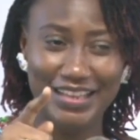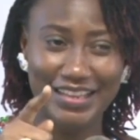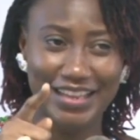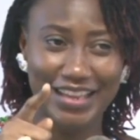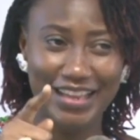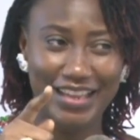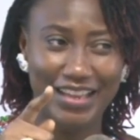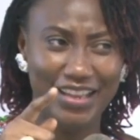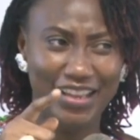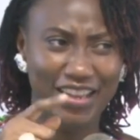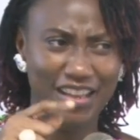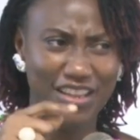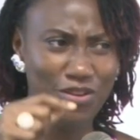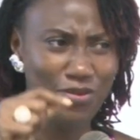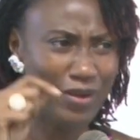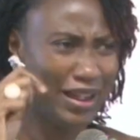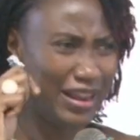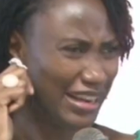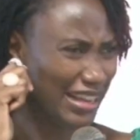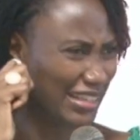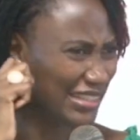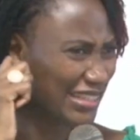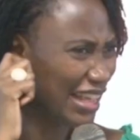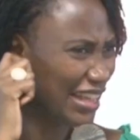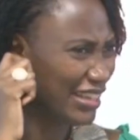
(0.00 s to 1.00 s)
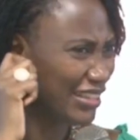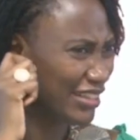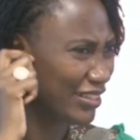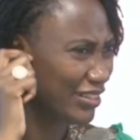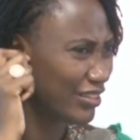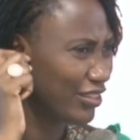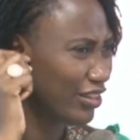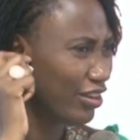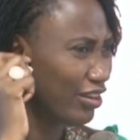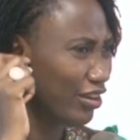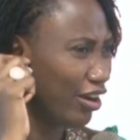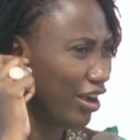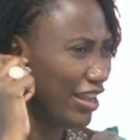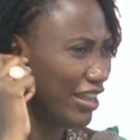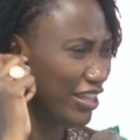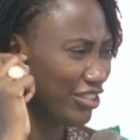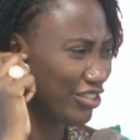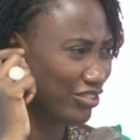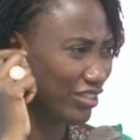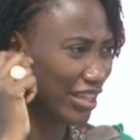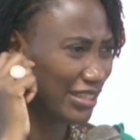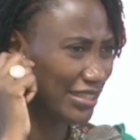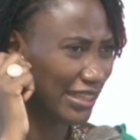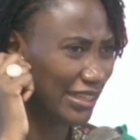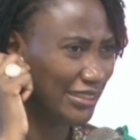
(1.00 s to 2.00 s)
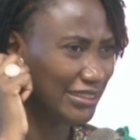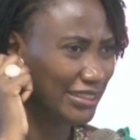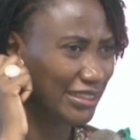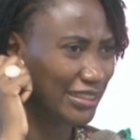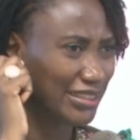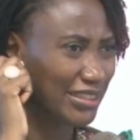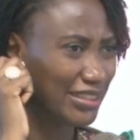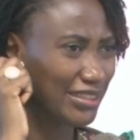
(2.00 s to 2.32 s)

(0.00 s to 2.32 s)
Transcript: You understand? Are you strategic?